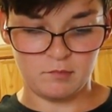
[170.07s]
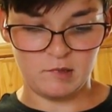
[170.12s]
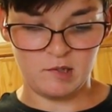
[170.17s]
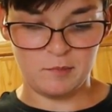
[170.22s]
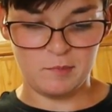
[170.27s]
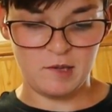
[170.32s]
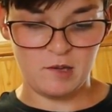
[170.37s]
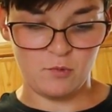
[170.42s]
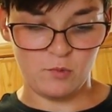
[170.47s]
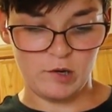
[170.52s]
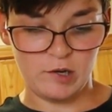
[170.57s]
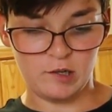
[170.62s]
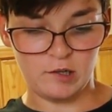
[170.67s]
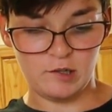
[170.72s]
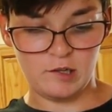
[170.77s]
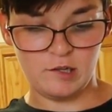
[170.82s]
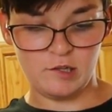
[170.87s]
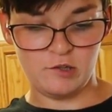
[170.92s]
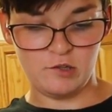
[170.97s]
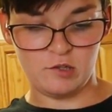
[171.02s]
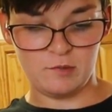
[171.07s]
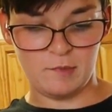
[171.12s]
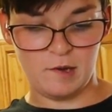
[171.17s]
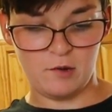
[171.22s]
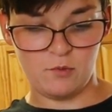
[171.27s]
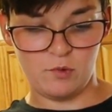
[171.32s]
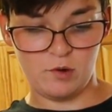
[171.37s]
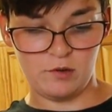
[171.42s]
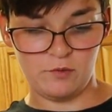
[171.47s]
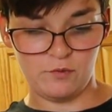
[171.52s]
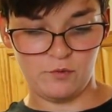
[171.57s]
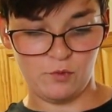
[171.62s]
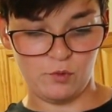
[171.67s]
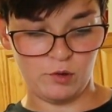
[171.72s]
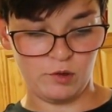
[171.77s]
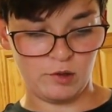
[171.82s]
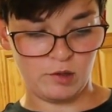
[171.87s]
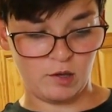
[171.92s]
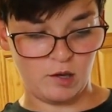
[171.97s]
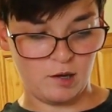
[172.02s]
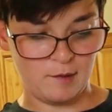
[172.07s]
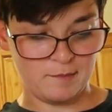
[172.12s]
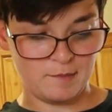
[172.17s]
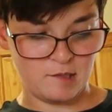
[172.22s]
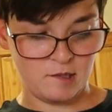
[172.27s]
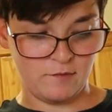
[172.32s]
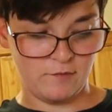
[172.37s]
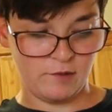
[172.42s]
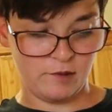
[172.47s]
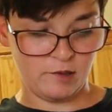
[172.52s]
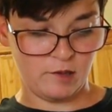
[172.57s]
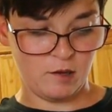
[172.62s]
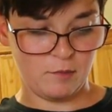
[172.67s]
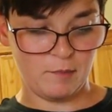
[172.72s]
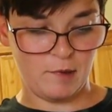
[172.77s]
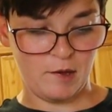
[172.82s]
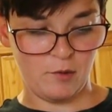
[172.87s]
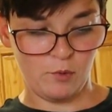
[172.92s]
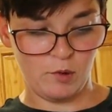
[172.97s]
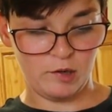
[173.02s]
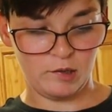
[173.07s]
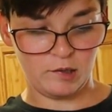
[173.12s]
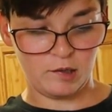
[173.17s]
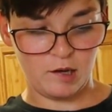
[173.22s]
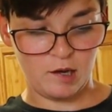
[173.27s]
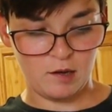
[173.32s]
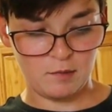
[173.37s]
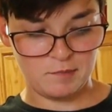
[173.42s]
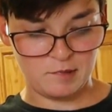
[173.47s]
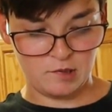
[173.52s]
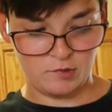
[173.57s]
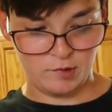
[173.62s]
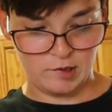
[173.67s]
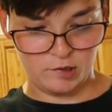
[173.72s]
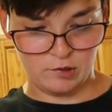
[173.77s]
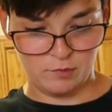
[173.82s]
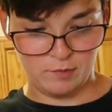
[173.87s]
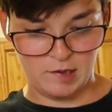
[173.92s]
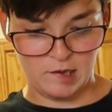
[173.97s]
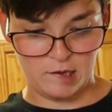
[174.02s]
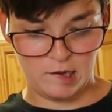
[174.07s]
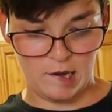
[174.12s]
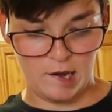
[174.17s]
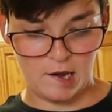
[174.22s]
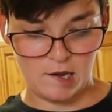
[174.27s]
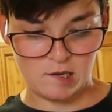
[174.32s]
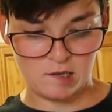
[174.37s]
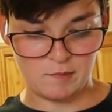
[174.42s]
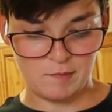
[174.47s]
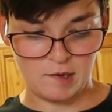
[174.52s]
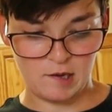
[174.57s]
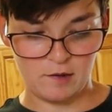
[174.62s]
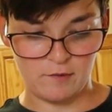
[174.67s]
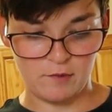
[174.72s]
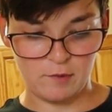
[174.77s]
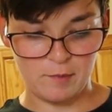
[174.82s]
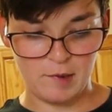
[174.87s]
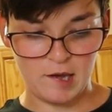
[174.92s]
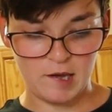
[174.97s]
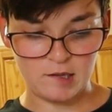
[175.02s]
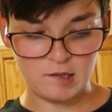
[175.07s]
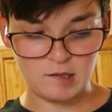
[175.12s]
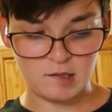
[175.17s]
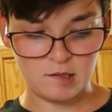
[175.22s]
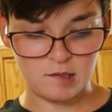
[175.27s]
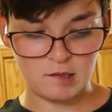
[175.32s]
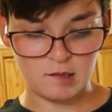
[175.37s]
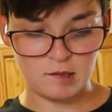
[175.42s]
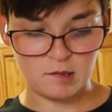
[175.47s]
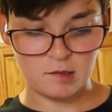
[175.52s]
gonna be weird and use my 1/4 cup to fill up my 1 cup so I don't make as big of a mess.